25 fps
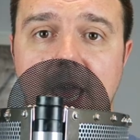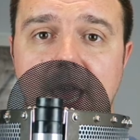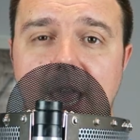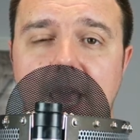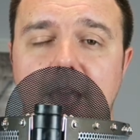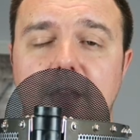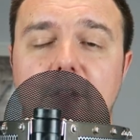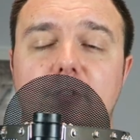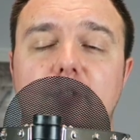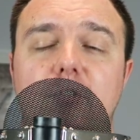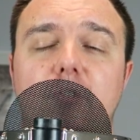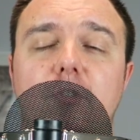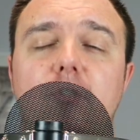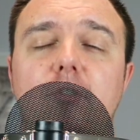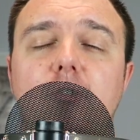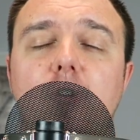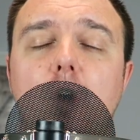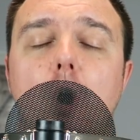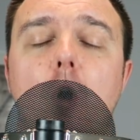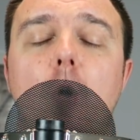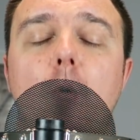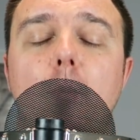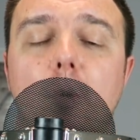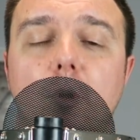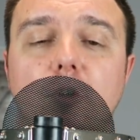is
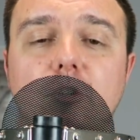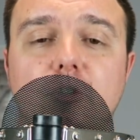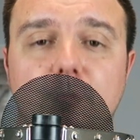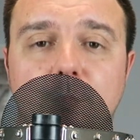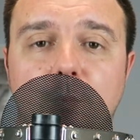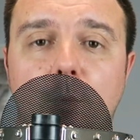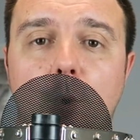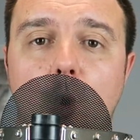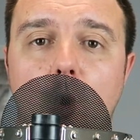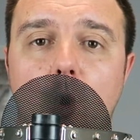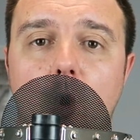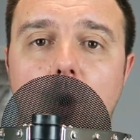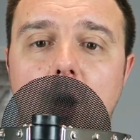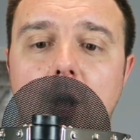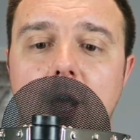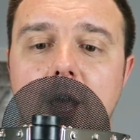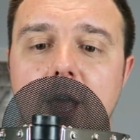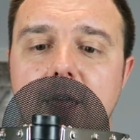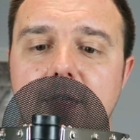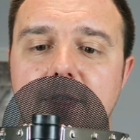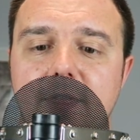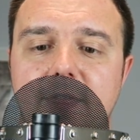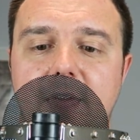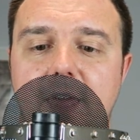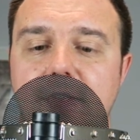so much more
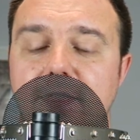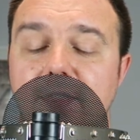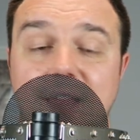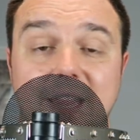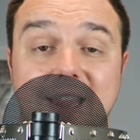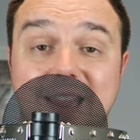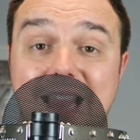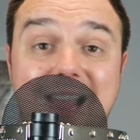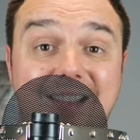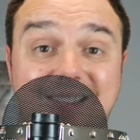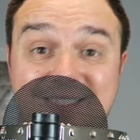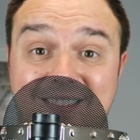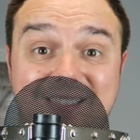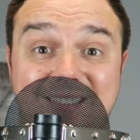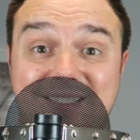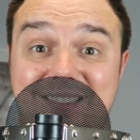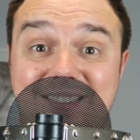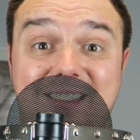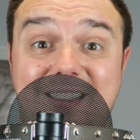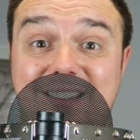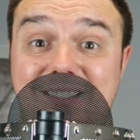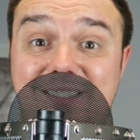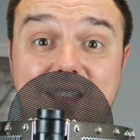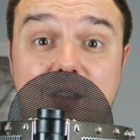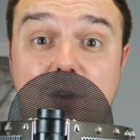than the less than
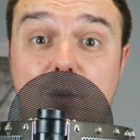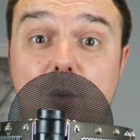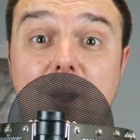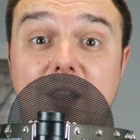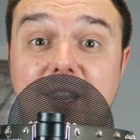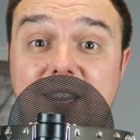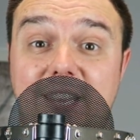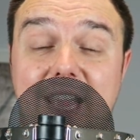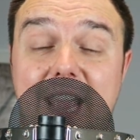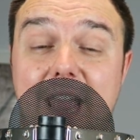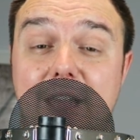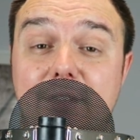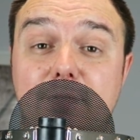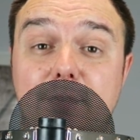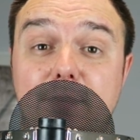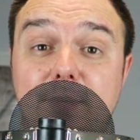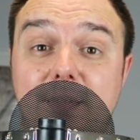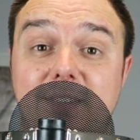60 quid you get from